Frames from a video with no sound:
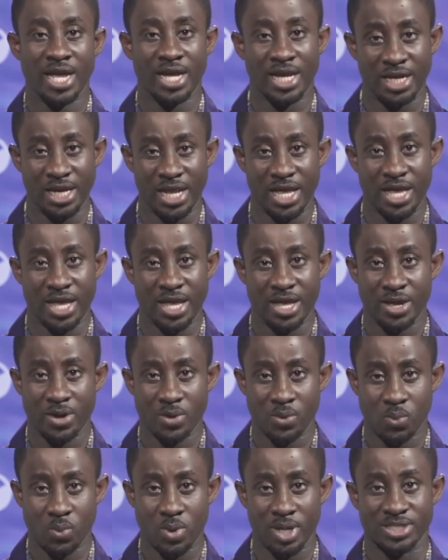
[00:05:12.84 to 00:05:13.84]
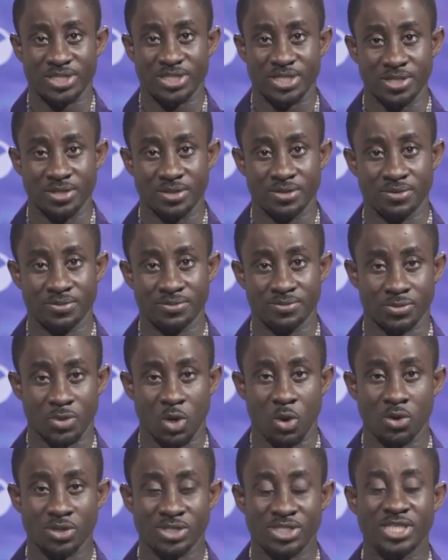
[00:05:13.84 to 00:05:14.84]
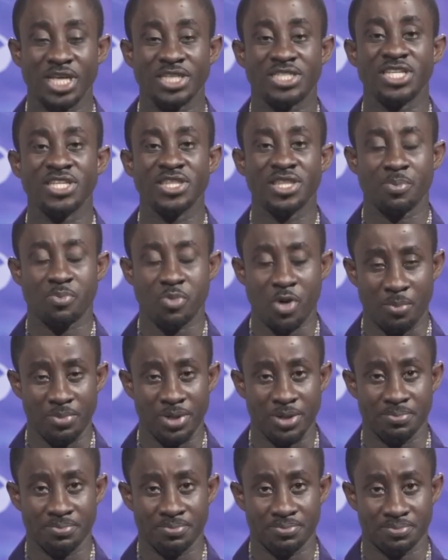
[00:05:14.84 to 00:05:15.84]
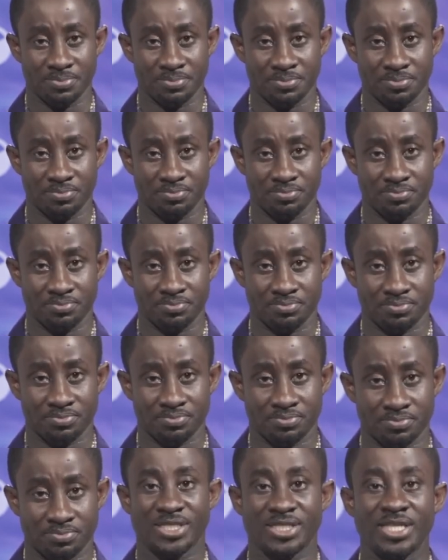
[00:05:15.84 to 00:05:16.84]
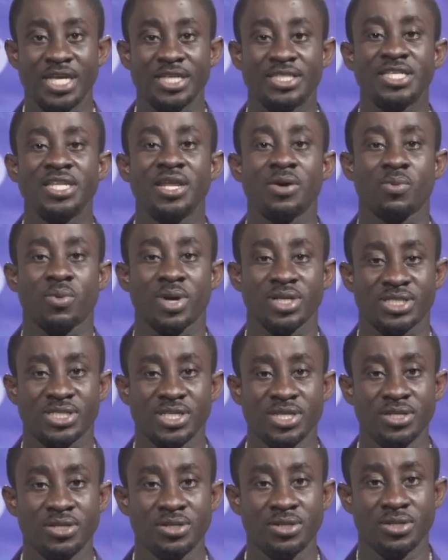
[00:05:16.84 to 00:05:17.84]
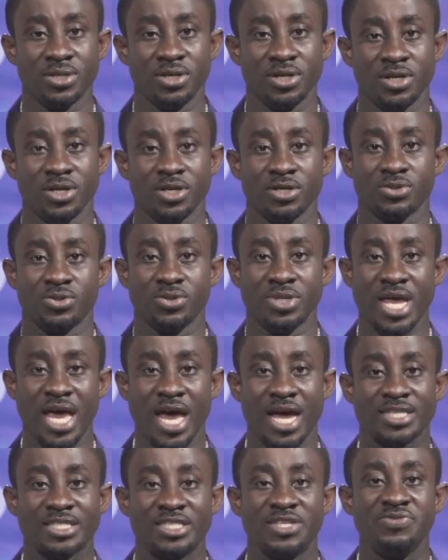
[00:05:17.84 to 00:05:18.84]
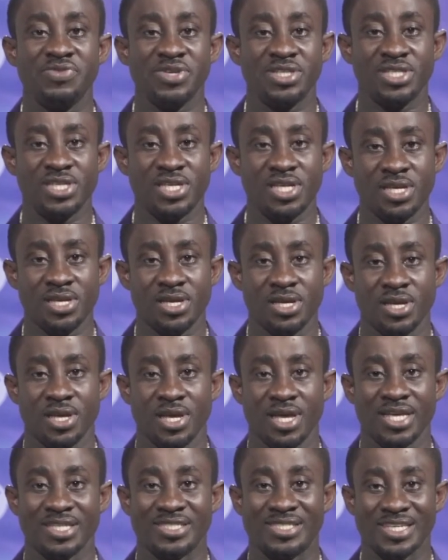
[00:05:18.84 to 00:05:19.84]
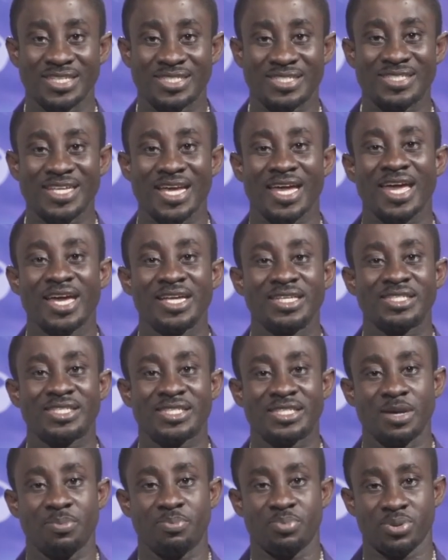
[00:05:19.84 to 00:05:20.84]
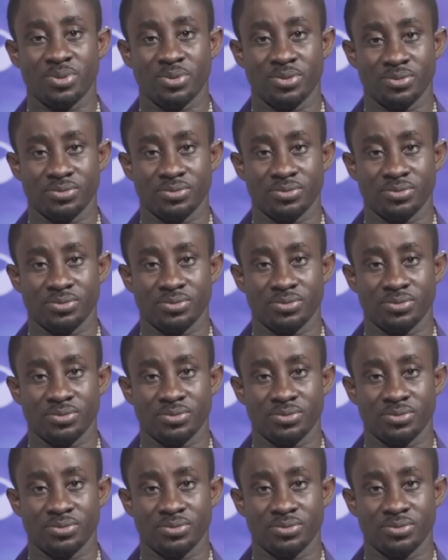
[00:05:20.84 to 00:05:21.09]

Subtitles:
a clear question or stating the problem. Stating a question to the activity is the second step